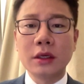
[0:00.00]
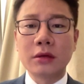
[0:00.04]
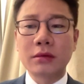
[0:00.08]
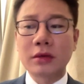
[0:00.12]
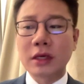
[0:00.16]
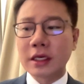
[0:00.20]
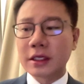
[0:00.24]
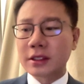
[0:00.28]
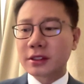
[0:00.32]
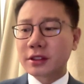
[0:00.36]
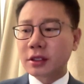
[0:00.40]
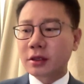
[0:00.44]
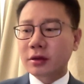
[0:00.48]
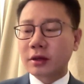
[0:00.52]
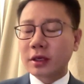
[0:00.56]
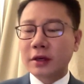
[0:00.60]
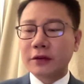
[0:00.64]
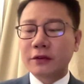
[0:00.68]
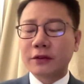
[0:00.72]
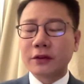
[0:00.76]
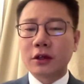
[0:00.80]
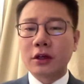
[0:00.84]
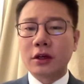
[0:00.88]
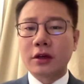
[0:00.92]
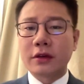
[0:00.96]
You're right. Sorry,
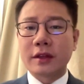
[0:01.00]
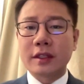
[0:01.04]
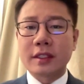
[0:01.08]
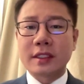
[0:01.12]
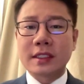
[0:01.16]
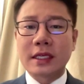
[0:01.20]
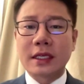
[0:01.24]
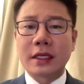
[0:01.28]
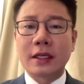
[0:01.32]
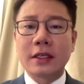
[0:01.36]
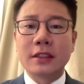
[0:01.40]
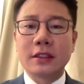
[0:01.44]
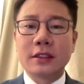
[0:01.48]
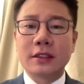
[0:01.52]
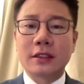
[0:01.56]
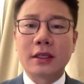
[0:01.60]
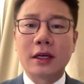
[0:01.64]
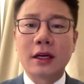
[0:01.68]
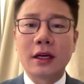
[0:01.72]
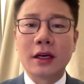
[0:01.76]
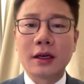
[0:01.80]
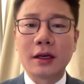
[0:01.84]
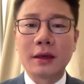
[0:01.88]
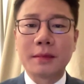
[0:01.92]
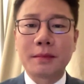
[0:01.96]
I forgot the second
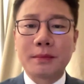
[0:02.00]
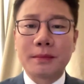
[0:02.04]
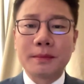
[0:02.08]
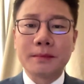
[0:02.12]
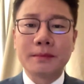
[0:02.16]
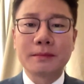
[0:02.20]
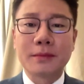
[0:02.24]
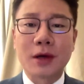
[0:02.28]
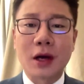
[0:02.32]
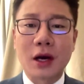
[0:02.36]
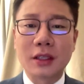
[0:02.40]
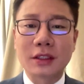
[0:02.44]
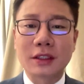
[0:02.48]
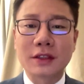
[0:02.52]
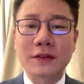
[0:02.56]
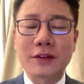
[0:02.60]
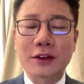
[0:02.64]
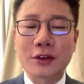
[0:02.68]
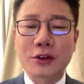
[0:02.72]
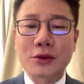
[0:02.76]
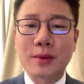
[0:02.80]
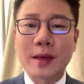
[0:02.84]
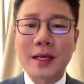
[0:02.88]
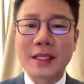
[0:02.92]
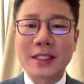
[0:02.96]
part of
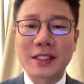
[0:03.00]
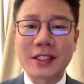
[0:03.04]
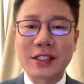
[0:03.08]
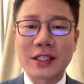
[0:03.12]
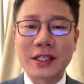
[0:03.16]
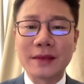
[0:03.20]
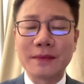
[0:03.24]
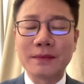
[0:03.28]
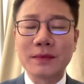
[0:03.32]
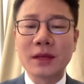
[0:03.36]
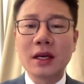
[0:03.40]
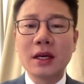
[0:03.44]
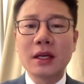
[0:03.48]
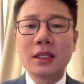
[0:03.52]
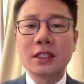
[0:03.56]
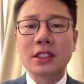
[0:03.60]
the question.